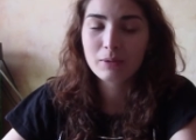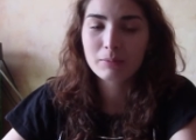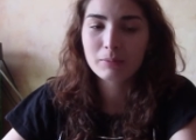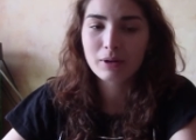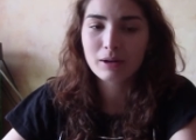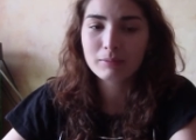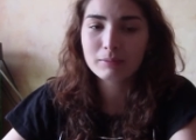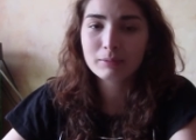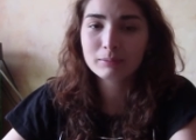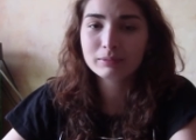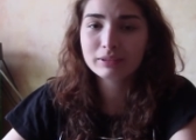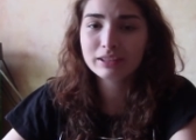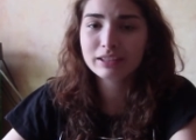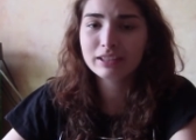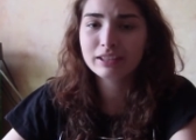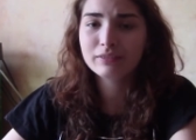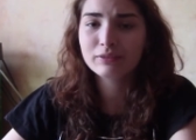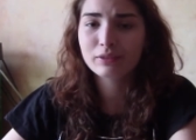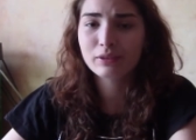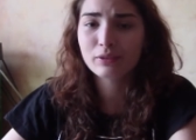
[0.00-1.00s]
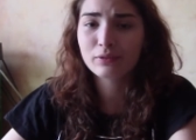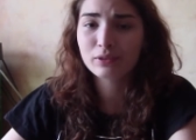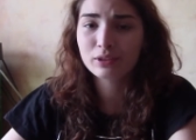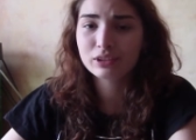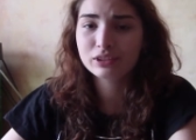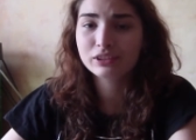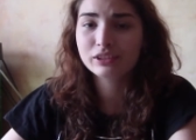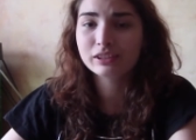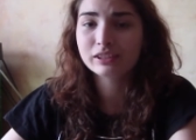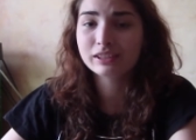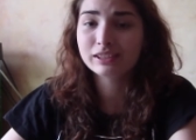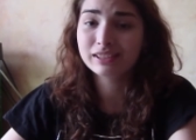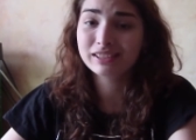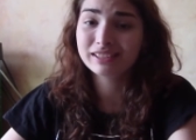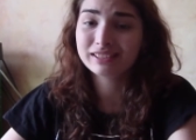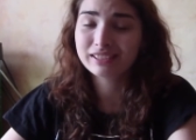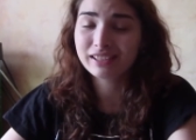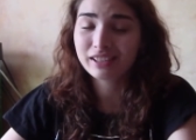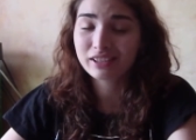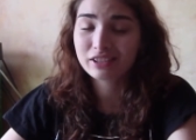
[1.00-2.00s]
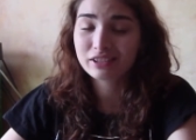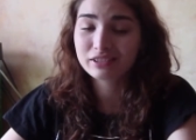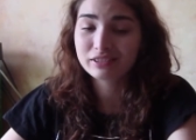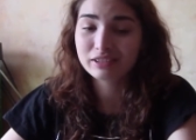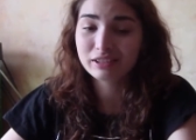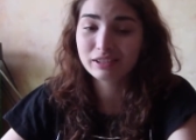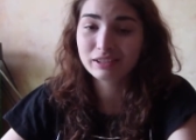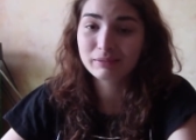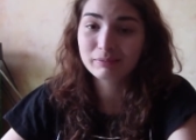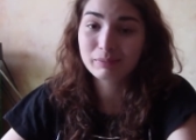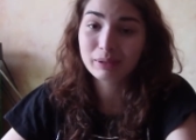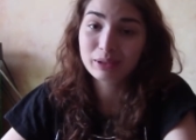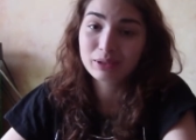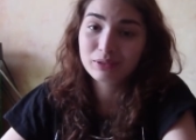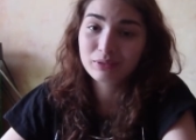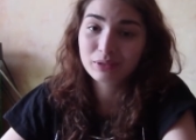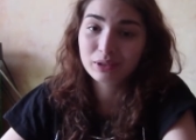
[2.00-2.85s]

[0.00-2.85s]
probably for the first year it is actually best